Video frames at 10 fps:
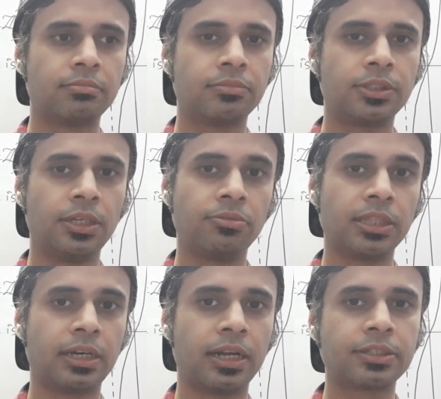see you in
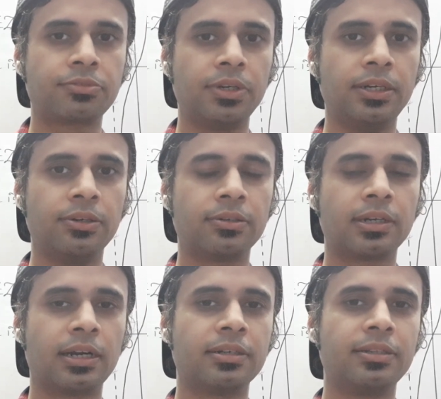the next video.
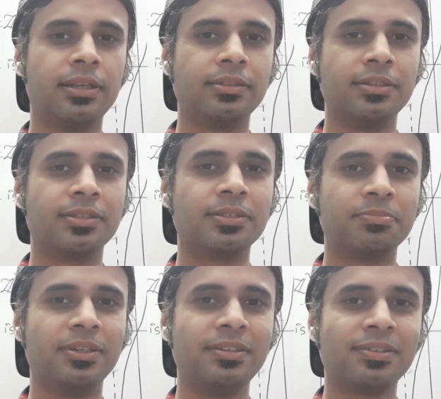Until then, this is
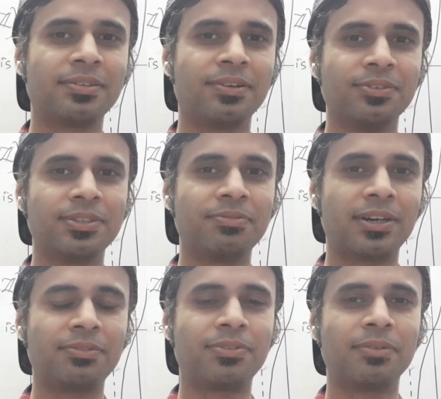me,
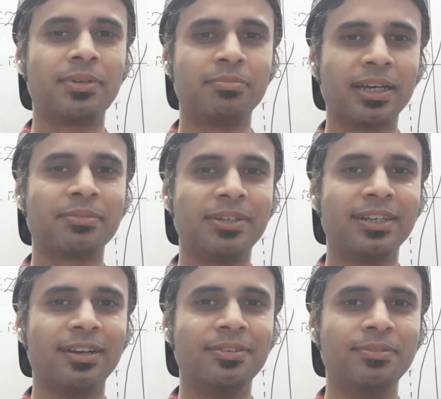Lucifer, from a
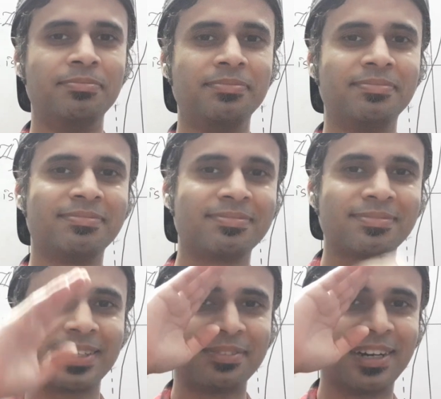mathematical room.
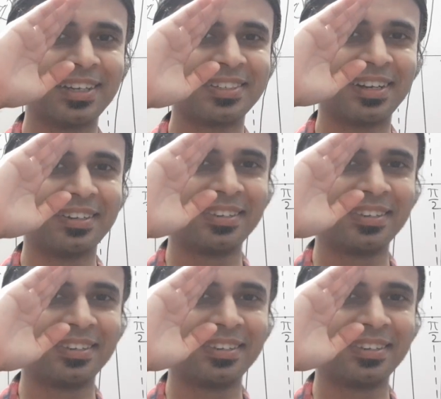Have a nice day.